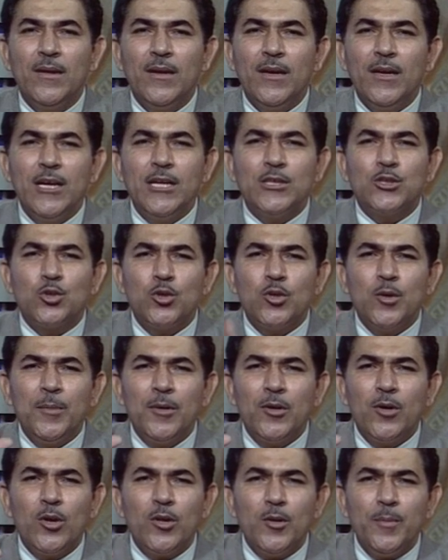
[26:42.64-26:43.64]
it should
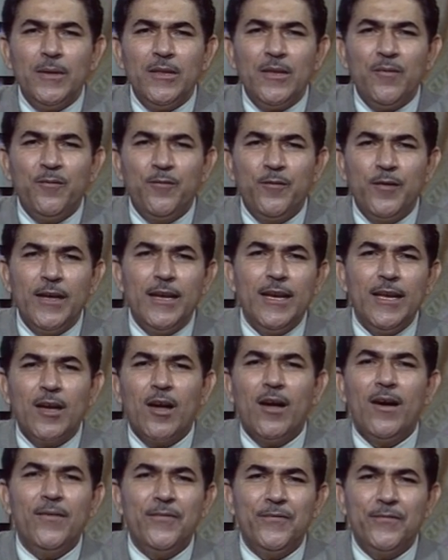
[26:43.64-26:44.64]
not be the feeling
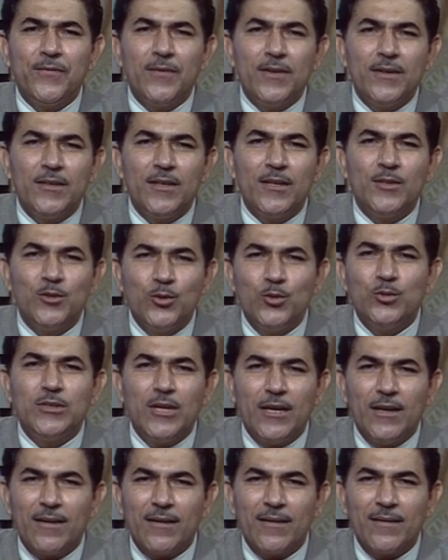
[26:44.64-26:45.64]
of the
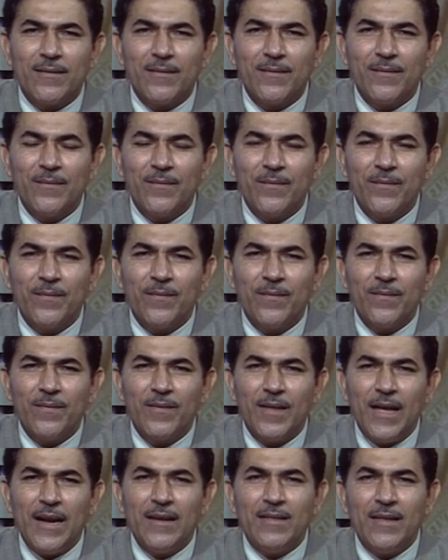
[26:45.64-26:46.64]
user
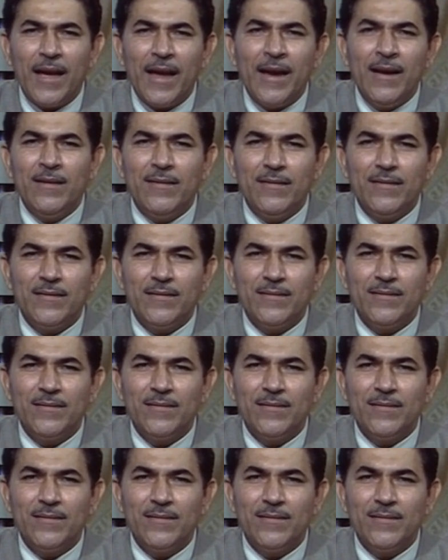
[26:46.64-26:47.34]
at the end